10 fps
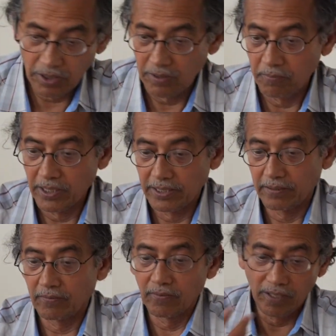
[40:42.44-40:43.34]

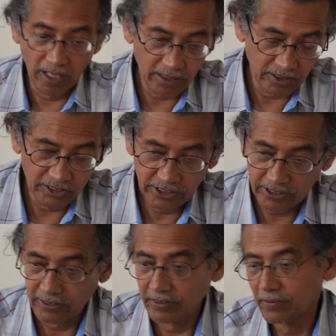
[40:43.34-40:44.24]
my lung
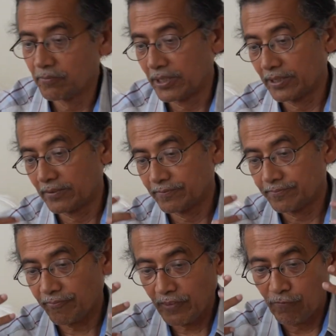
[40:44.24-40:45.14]
condition, my
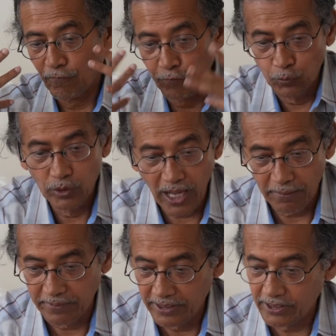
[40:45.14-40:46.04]
food
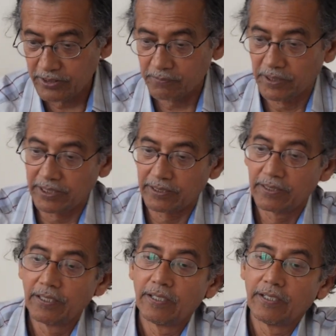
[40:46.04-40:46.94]
habits, my
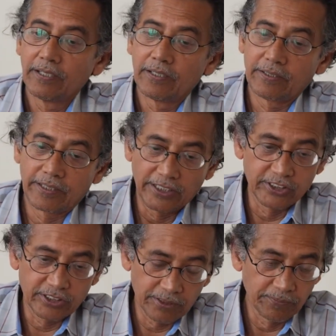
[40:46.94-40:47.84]

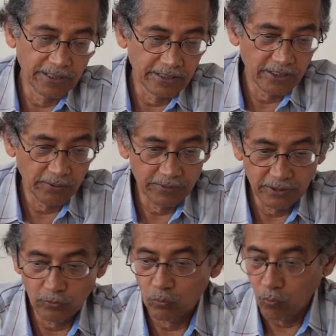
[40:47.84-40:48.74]
digestibility of
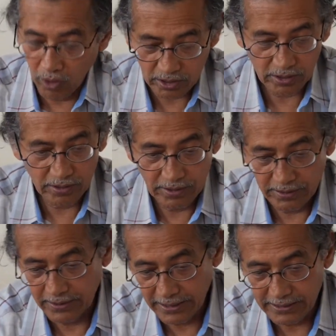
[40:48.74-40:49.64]
the water
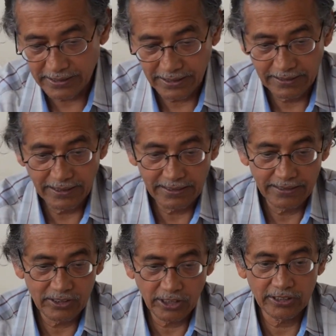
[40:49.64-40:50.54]
and things like that,
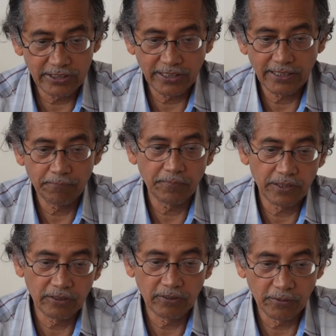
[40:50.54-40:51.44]
in such that a
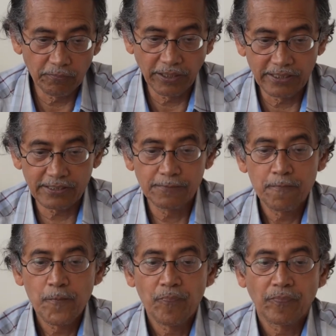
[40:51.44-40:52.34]
particular place
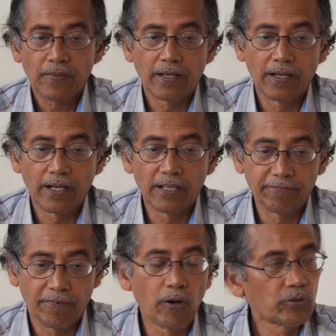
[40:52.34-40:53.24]
I
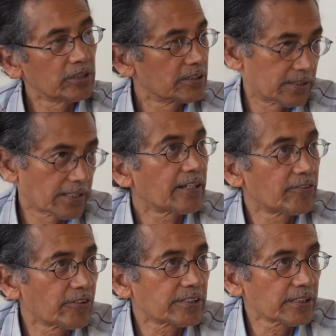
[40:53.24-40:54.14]
found is
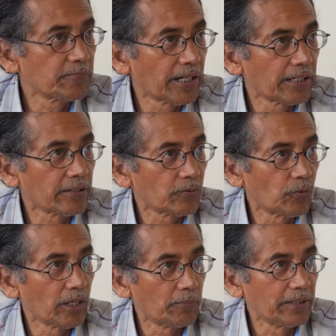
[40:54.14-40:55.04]
addressing my
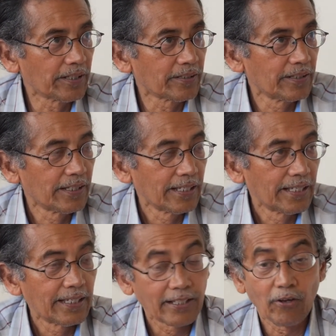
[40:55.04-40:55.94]
well-being.
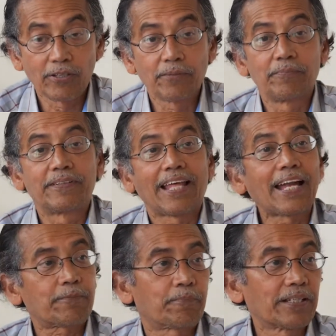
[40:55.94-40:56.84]
Now, if
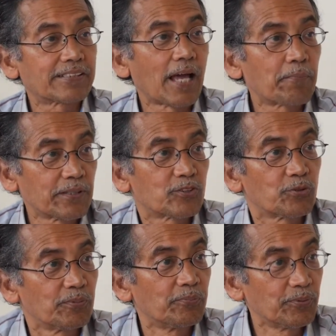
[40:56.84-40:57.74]
that place happens
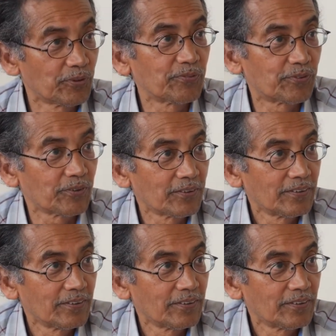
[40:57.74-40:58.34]
to be beautiful,